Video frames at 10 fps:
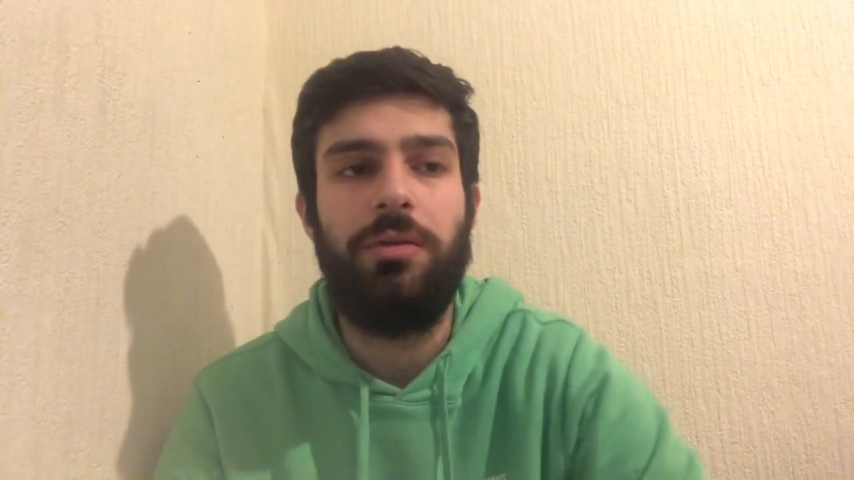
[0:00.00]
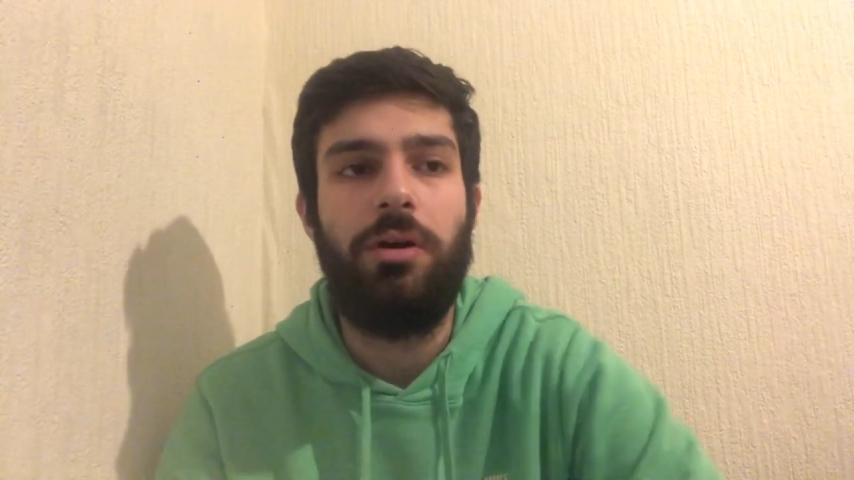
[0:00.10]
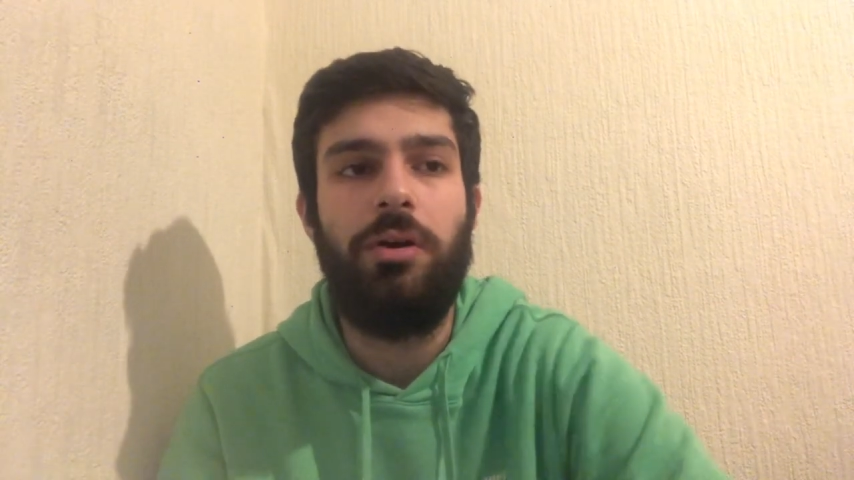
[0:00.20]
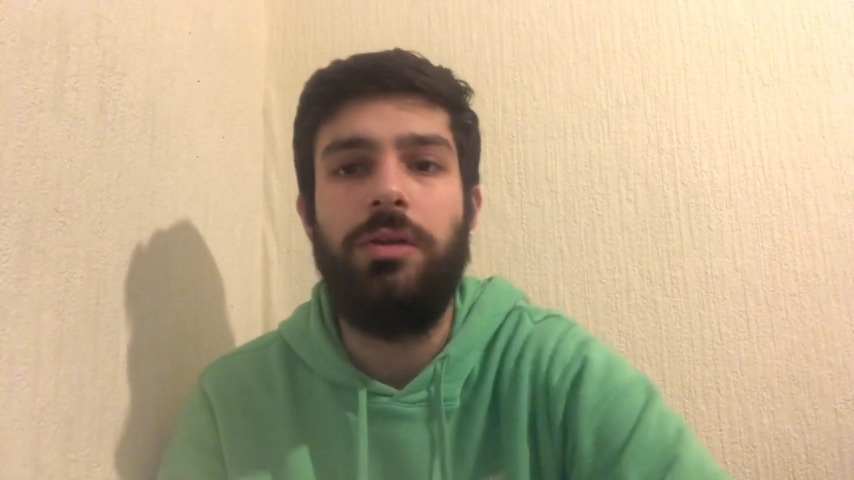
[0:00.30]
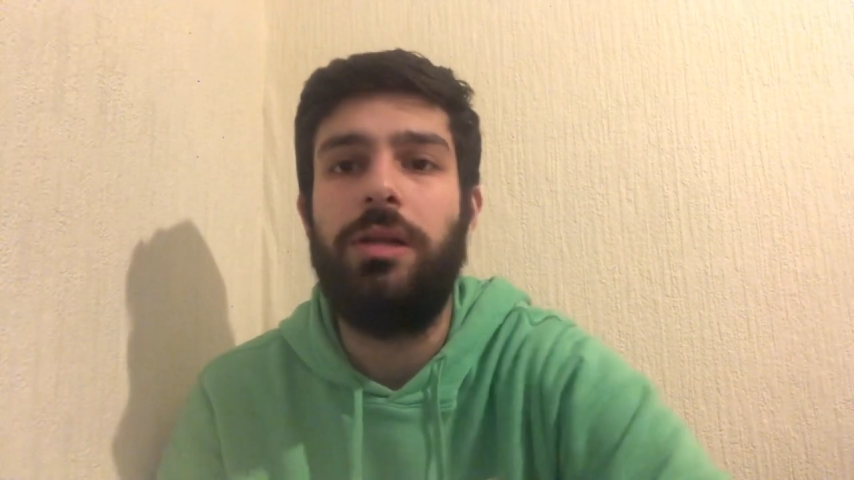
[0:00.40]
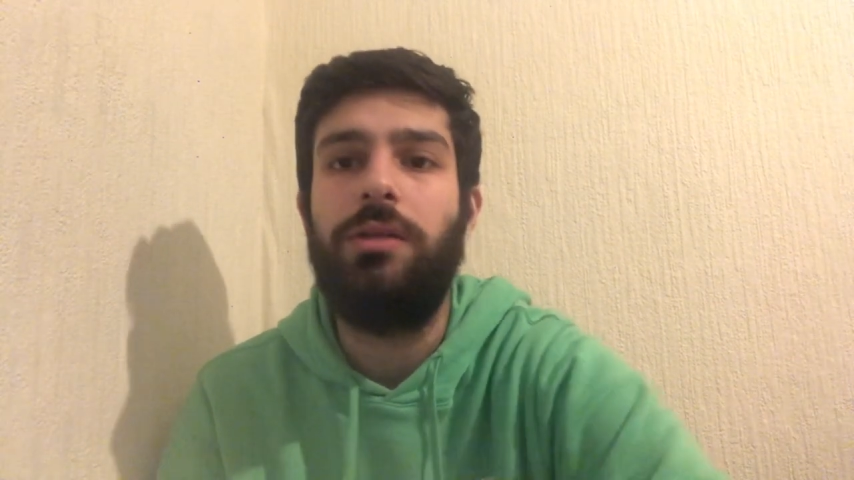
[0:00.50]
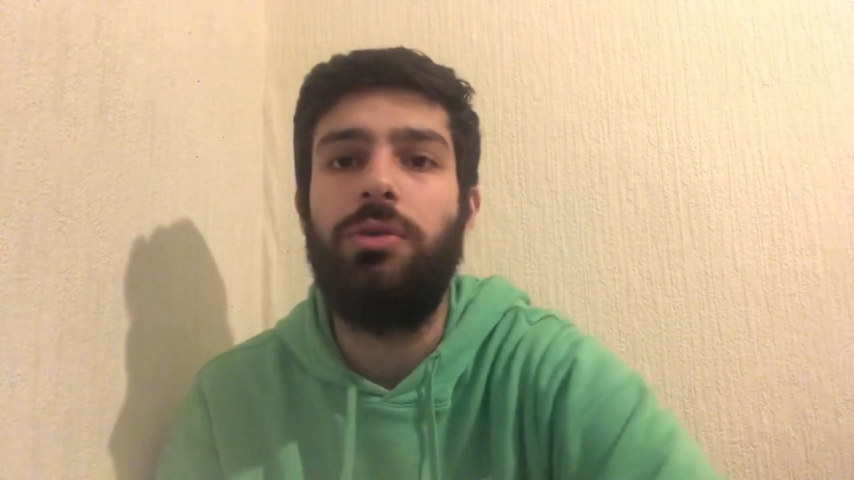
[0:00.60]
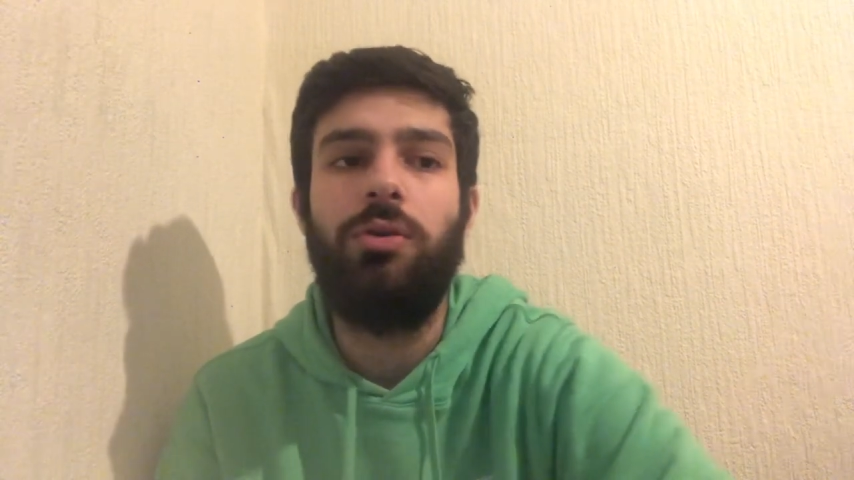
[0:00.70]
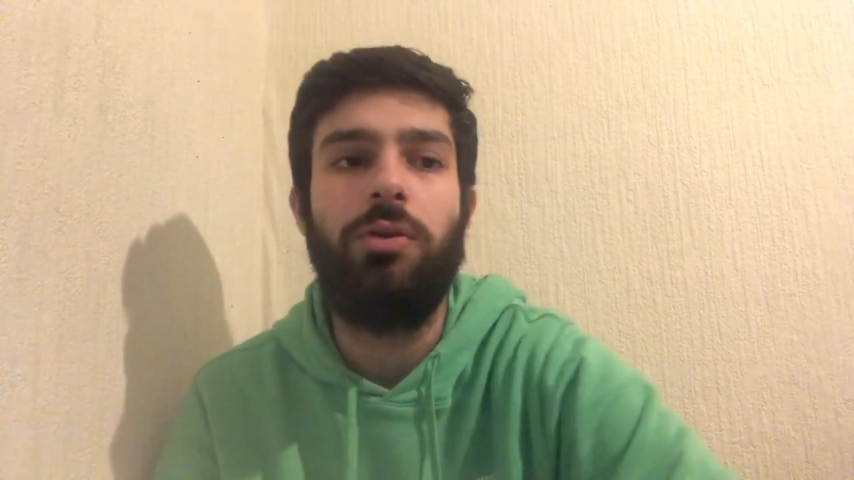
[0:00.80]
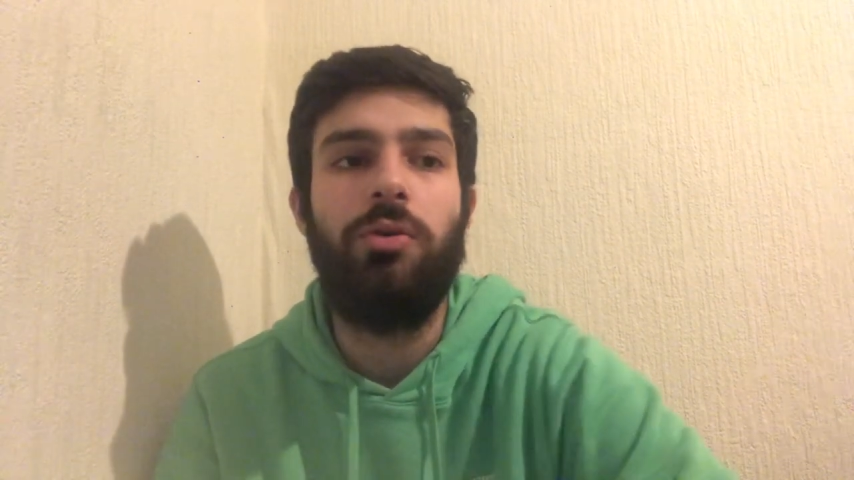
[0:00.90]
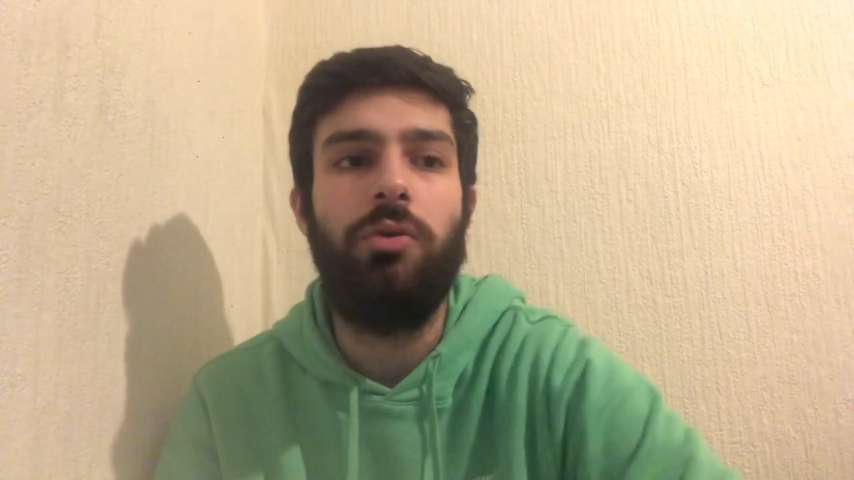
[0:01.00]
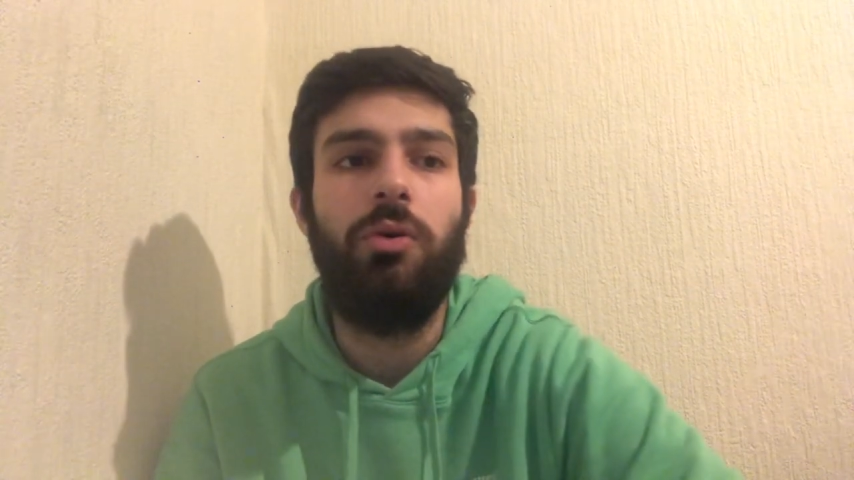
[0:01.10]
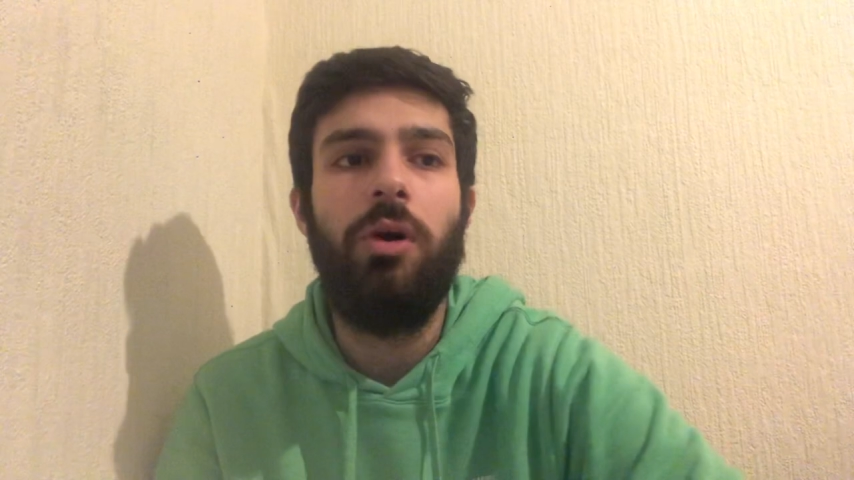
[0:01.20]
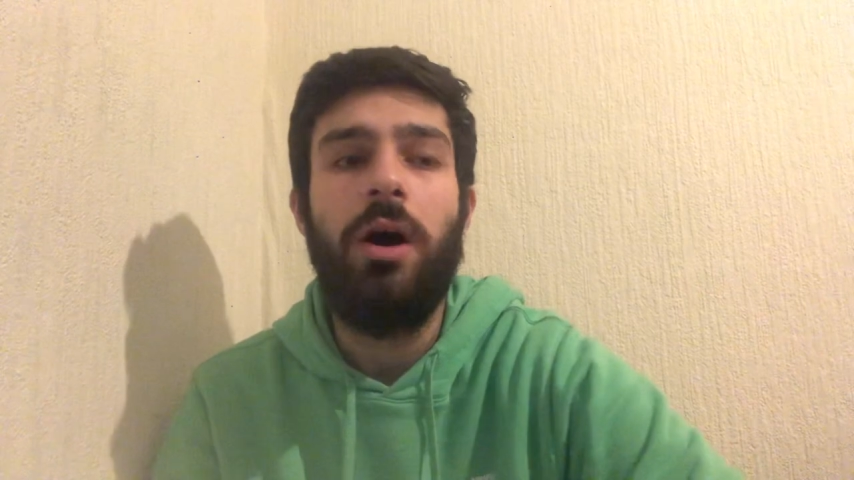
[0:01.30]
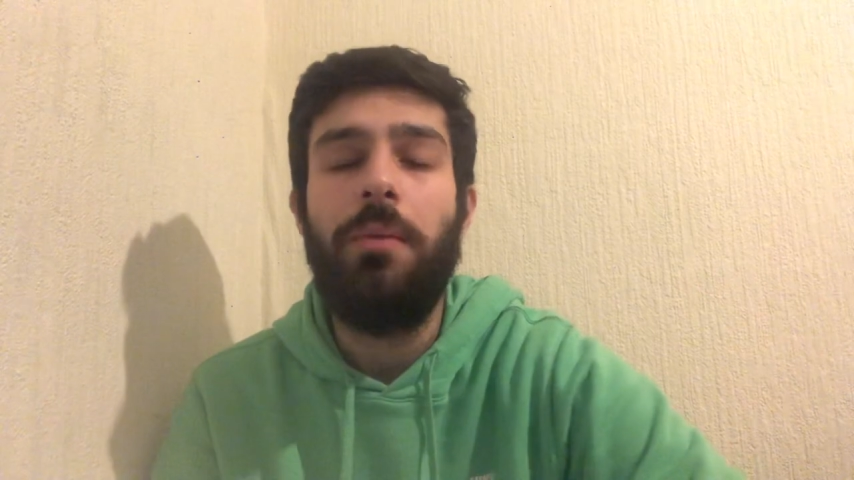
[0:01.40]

not only in York Hall,